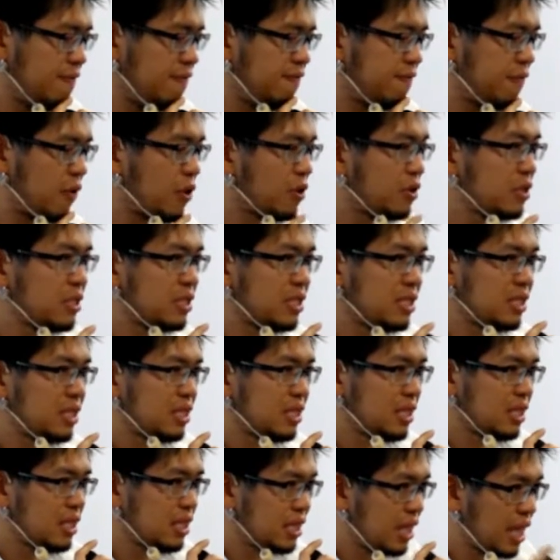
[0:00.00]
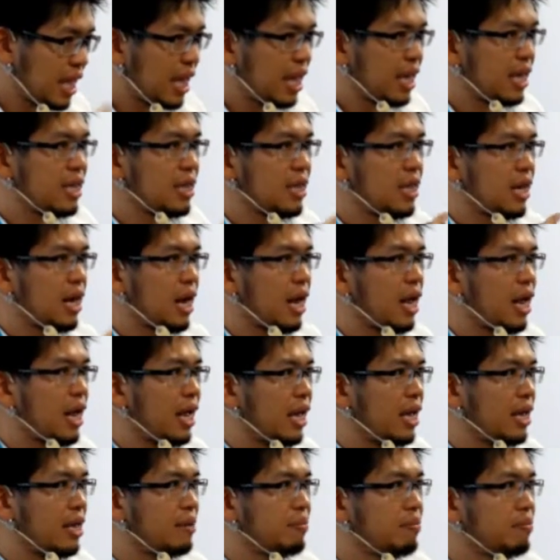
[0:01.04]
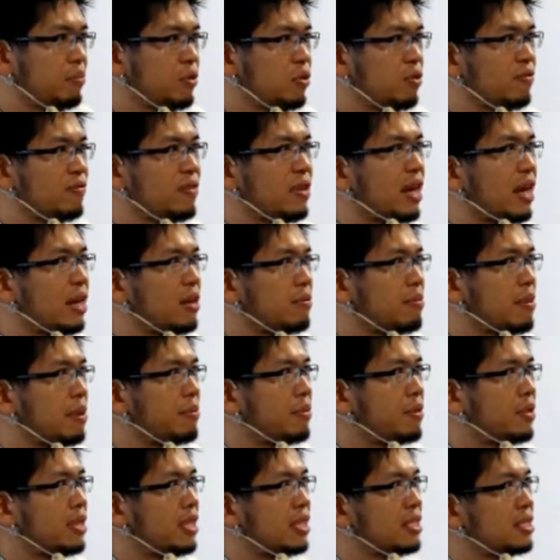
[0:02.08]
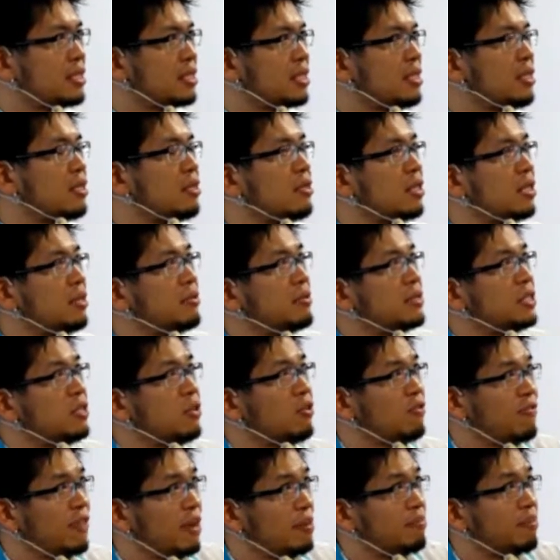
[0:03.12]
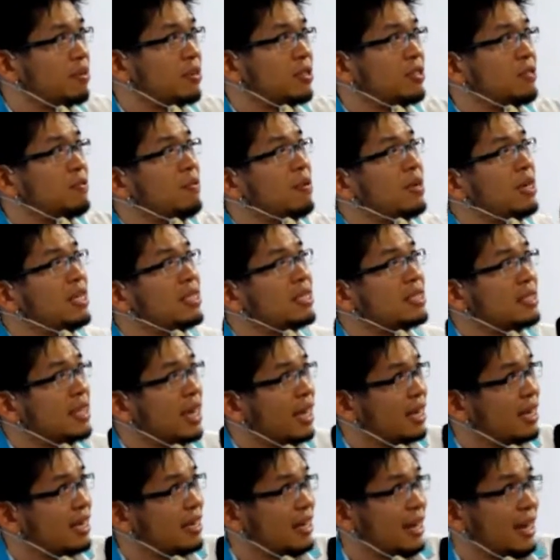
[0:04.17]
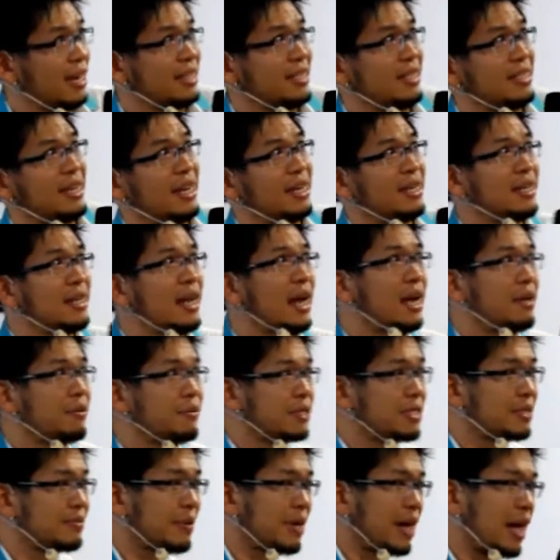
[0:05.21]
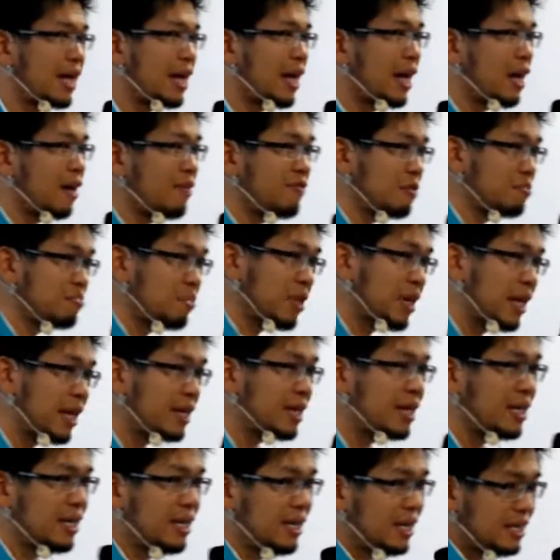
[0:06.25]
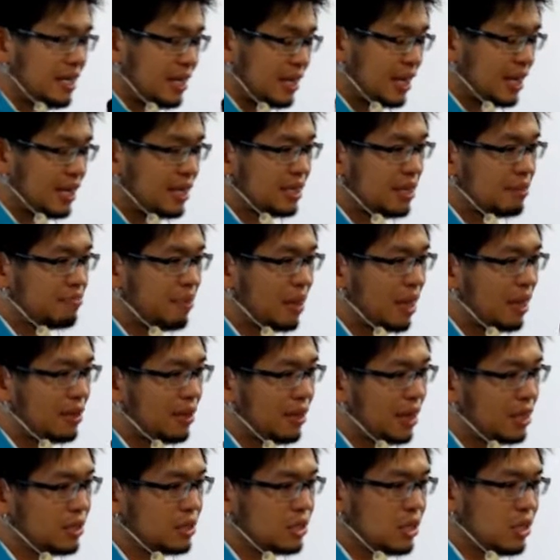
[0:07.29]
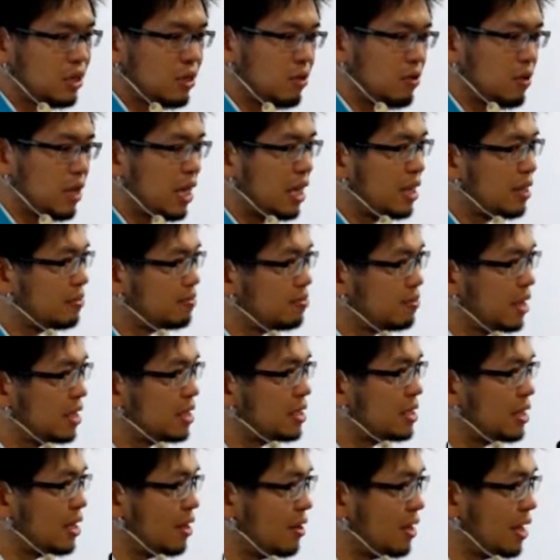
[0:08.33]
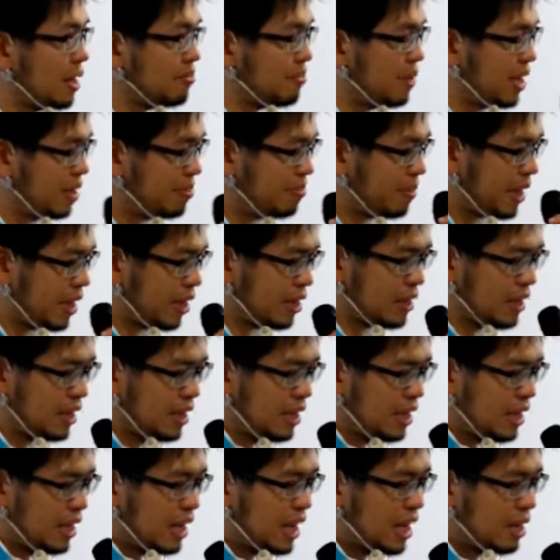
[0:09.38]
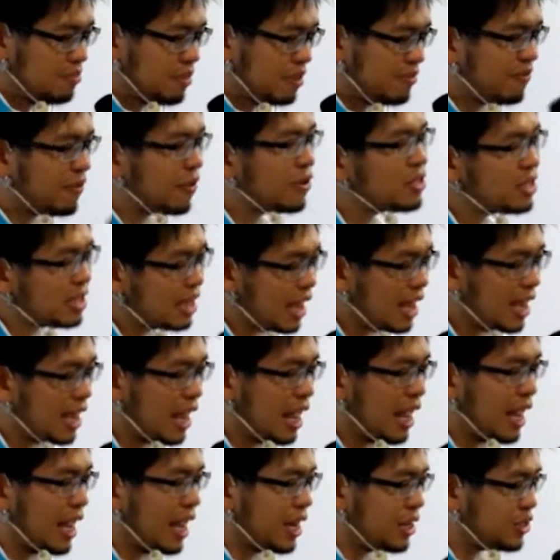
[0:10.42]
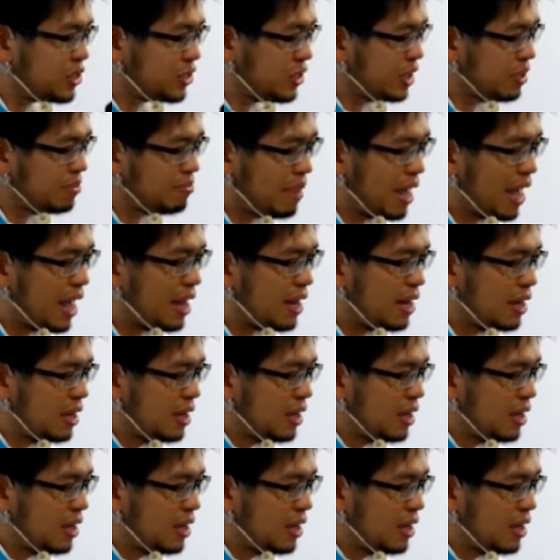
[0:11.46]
first day that I moved, and I remember this clearly, it was November twenty-second, nineteen ninety-nine, was when I got off the plane to get into Palo Alto and, and started PayPal. Um, the first day I actually met